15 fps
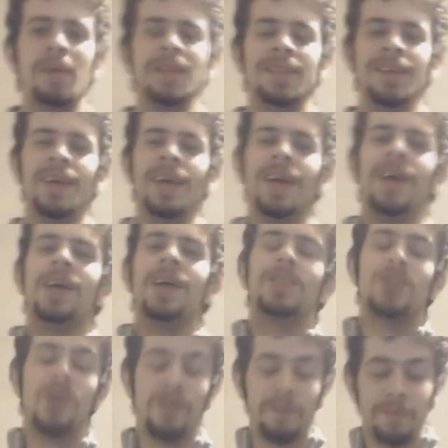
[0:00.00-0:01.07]
it.
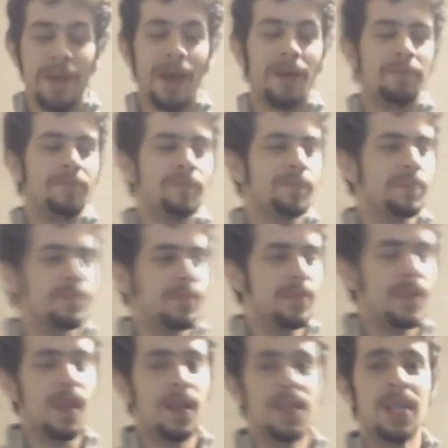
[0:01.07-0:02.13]
So yeah,
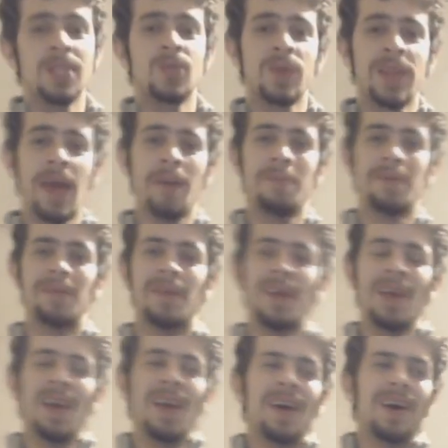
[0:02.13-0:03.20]
that's what happened.
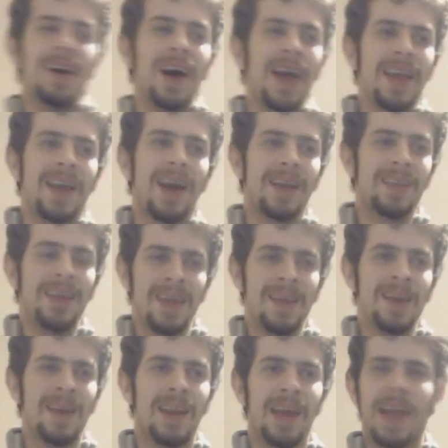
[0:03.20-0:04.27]
I got
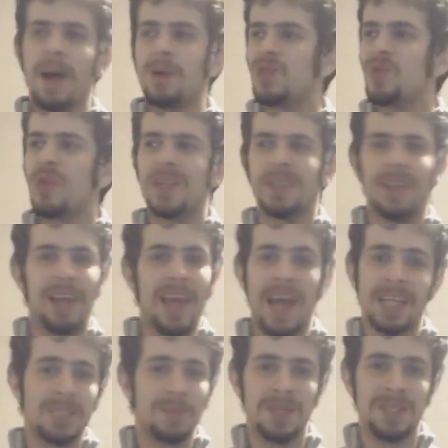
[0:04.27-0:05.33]
in, like, I was one of the
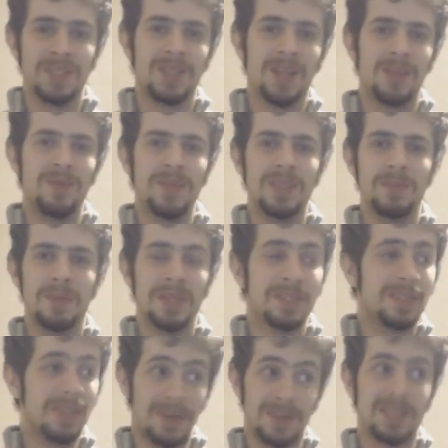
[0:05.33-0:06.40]
last because of that reason, because
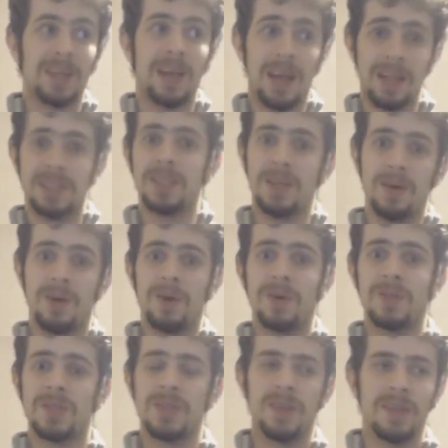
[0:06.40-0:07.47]
there's lots of
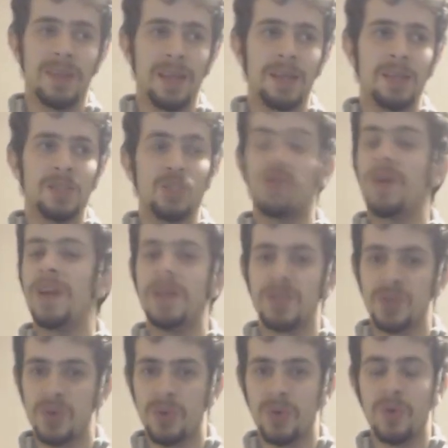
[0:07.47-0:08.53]
girls taking trading
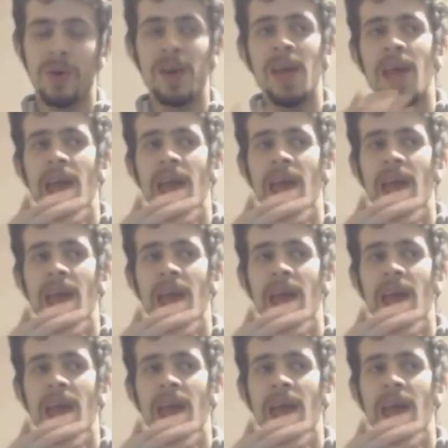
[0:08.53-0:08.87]
school.